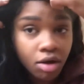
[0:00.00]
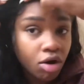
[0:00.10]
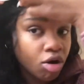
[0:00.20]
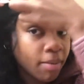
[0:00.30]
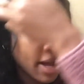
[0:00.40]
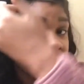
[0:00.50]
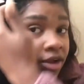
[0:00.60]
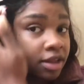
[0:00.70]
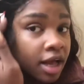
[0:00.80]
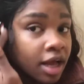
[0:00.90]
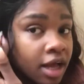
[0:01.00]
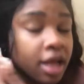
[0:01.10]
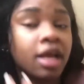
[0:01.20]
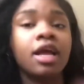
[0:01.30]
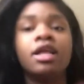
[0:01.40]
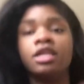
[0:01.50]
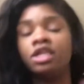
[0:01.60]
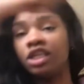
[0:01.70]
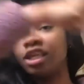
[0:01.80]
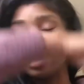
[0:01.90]
on my hairline and then
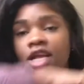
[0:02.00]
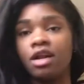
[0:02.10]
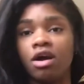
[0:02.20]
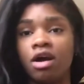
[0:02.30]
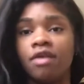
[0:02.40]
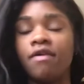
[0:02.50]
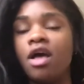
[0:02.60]
just take it off.